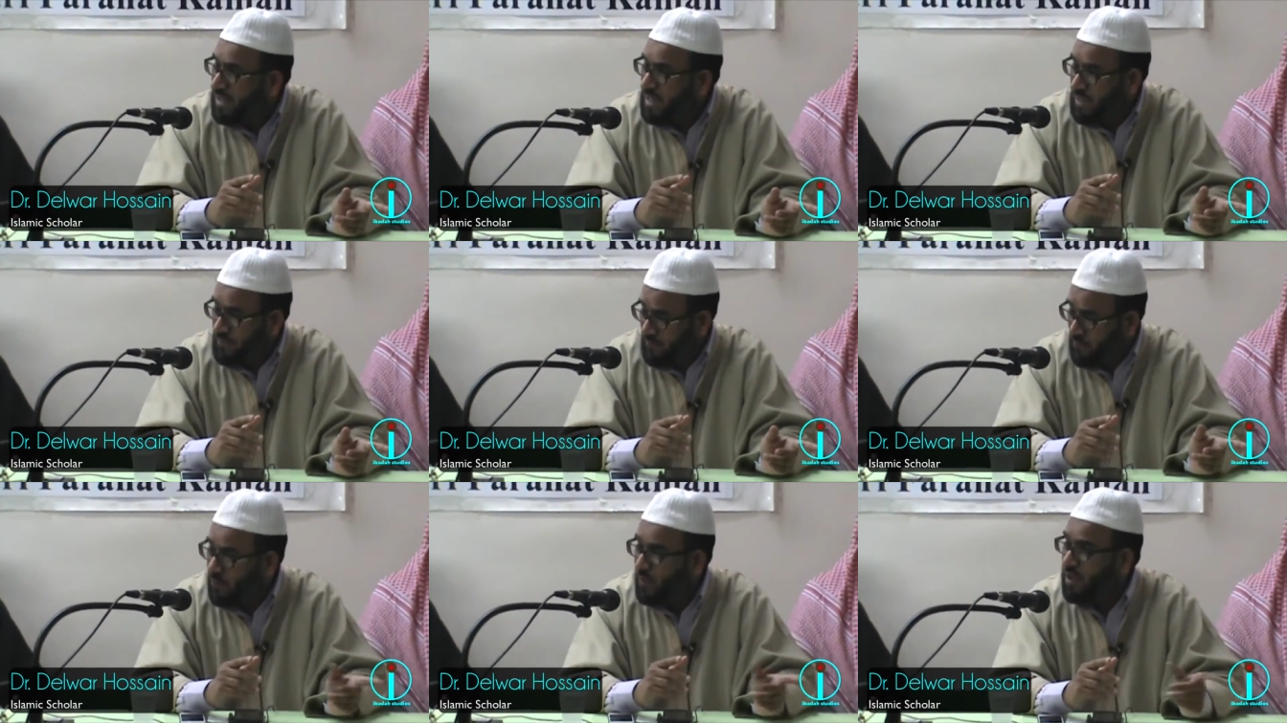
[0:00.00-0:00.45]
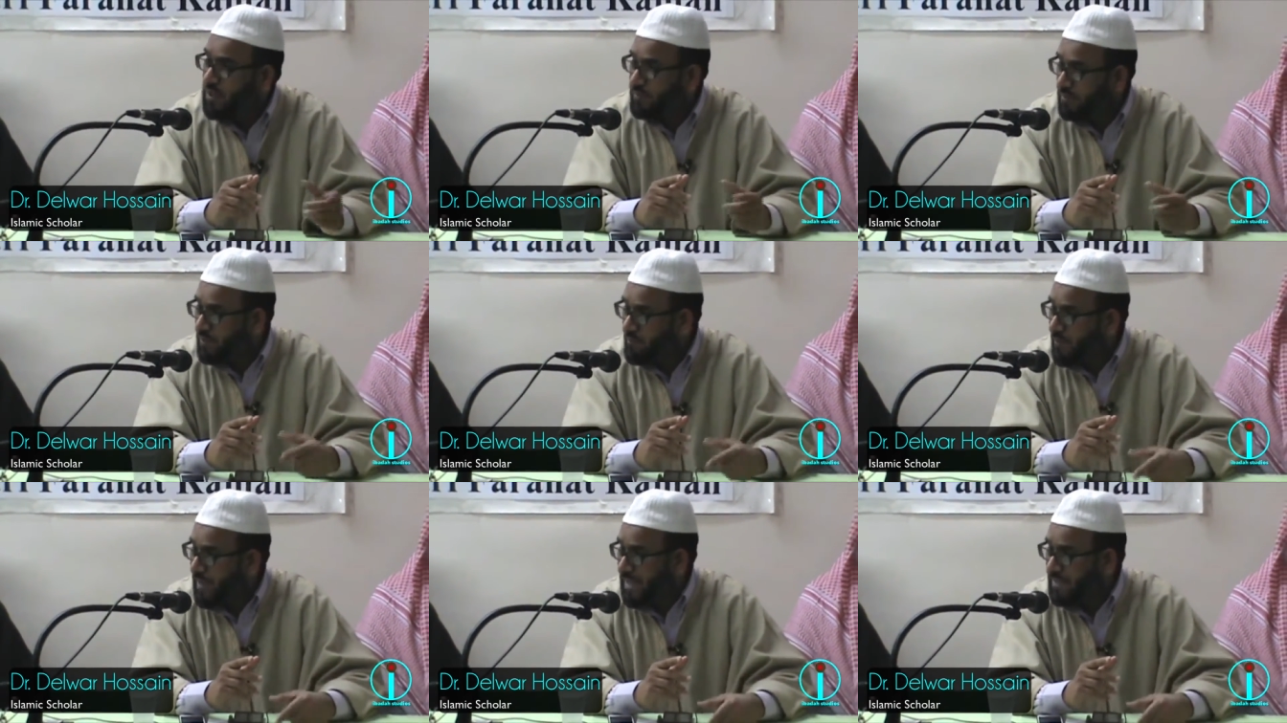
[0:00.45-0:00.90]
If you want to
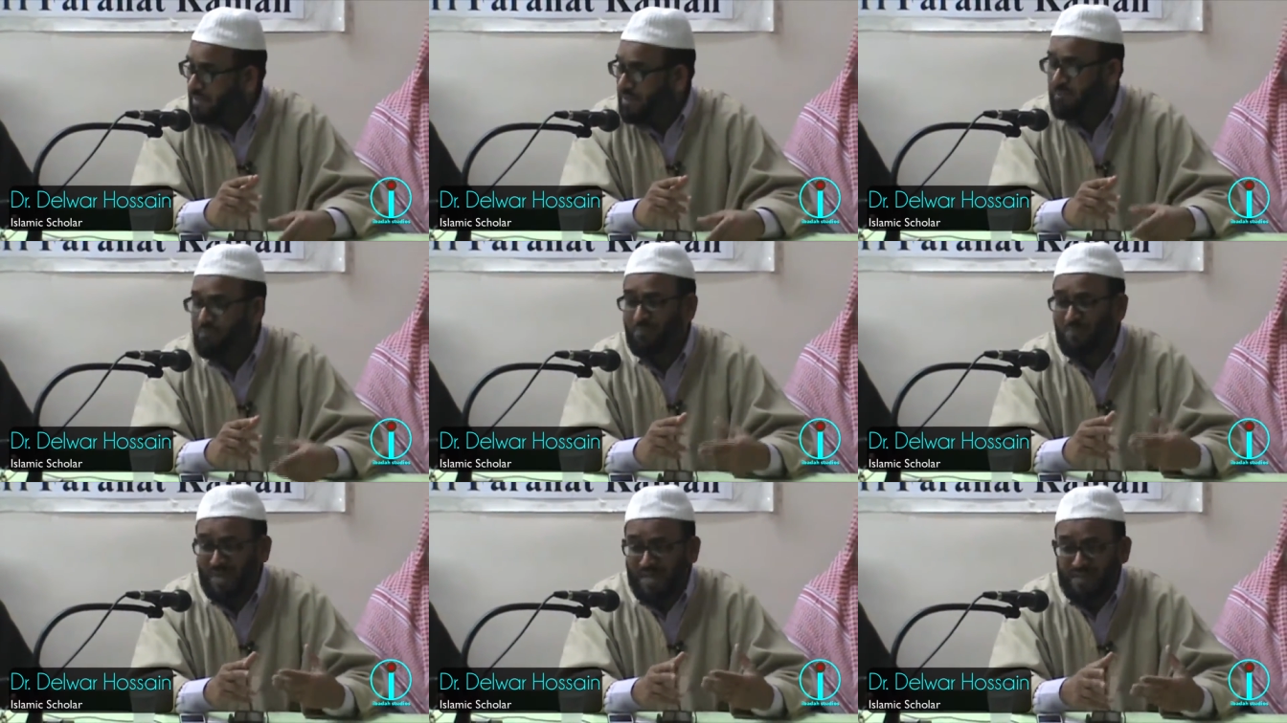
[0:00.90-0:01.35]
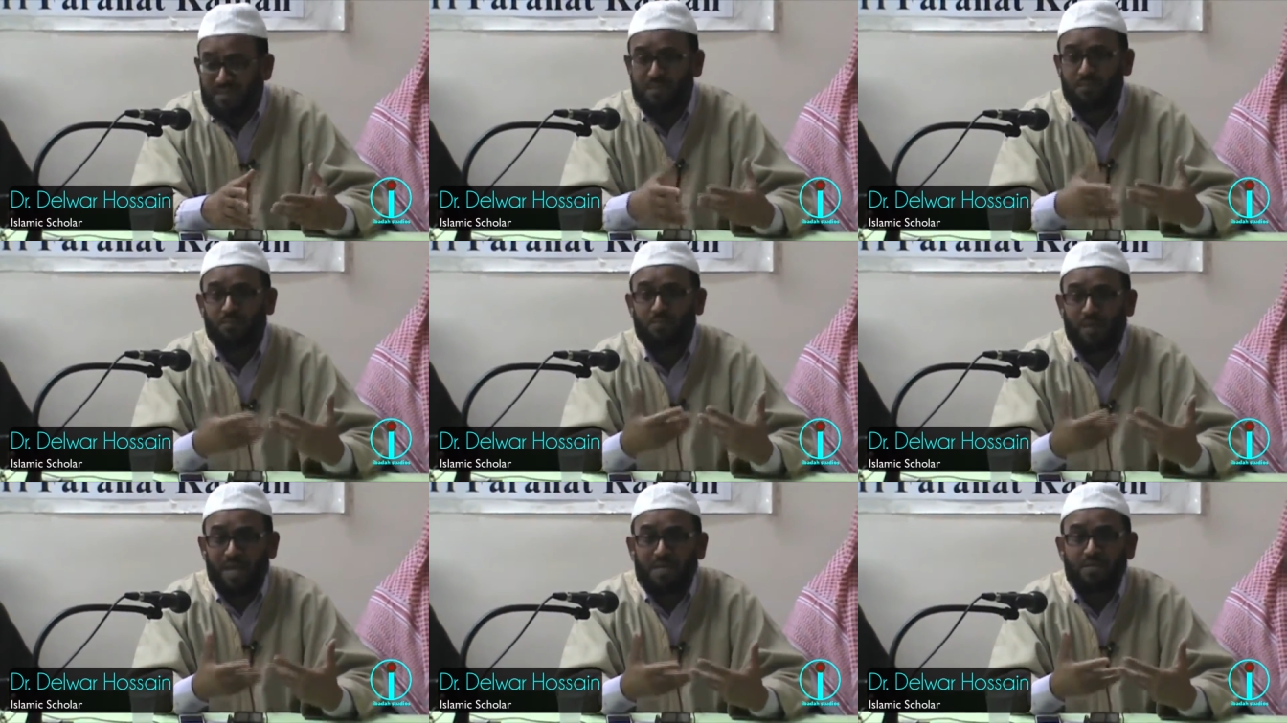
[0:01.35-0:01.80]
be the best, the
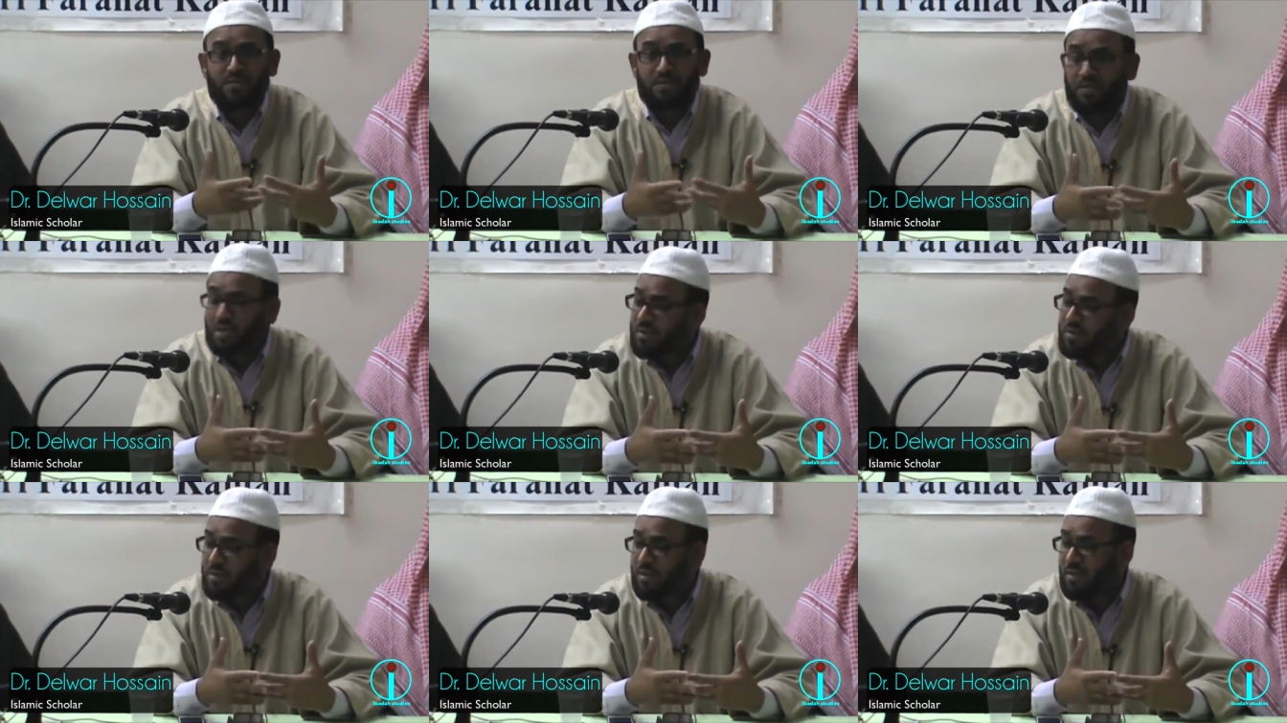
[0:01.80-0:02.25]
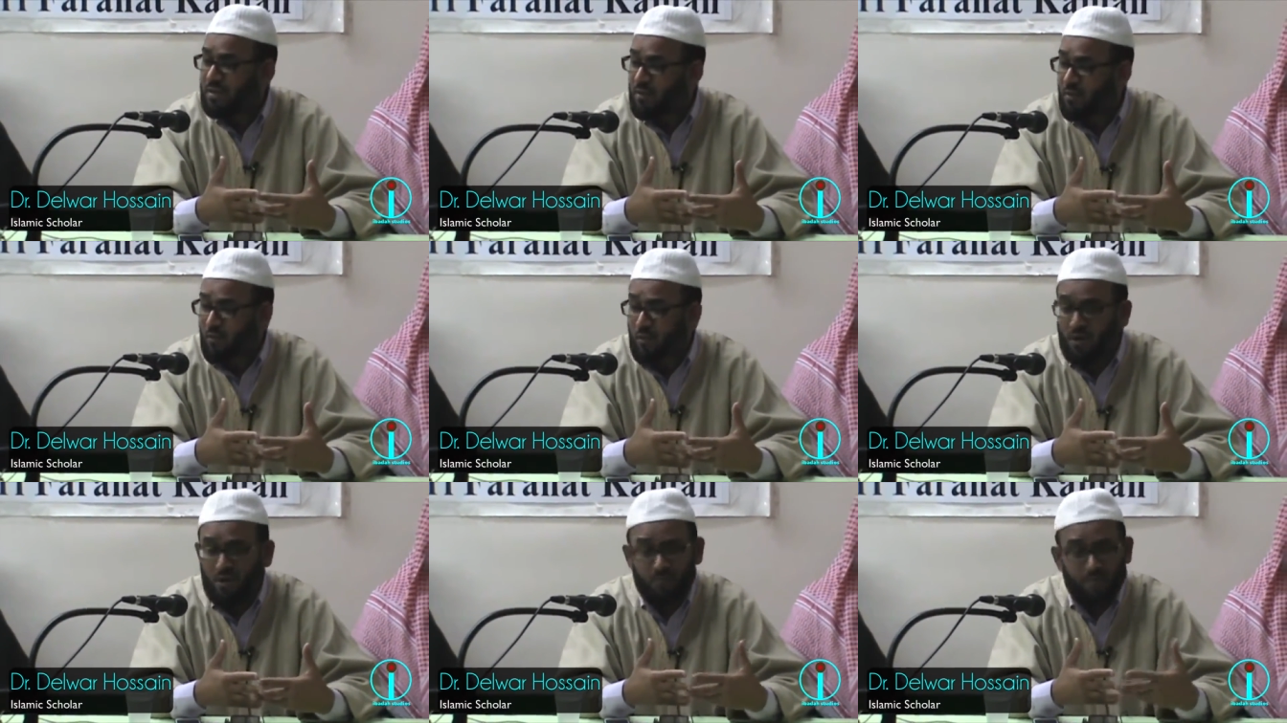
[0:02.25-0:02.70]
best brain surgeon in
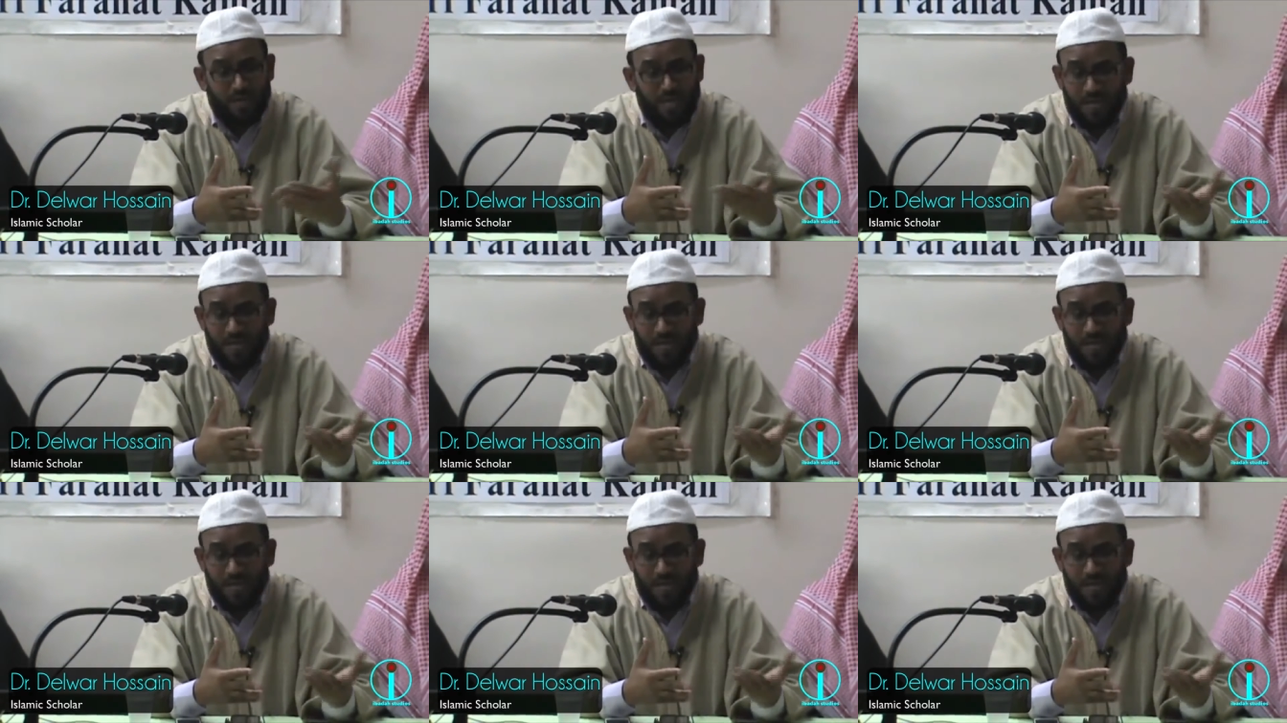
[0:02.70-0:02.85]
the world,